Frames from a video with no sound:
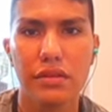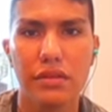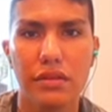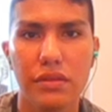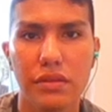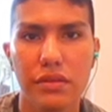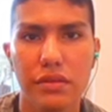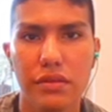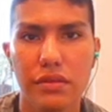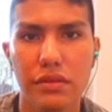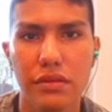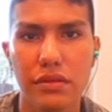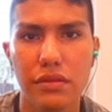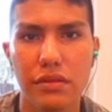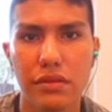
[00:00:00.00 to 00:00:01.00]

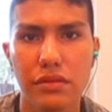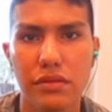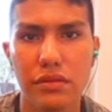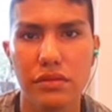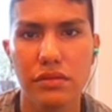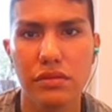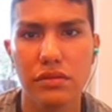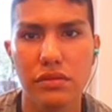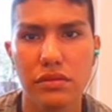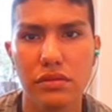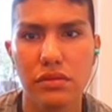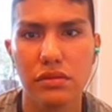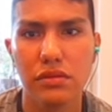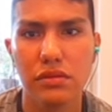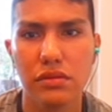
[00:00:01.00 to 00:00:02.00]

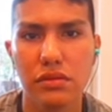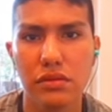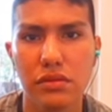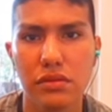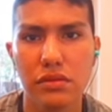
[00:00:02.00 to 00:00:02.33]
(no one is talking)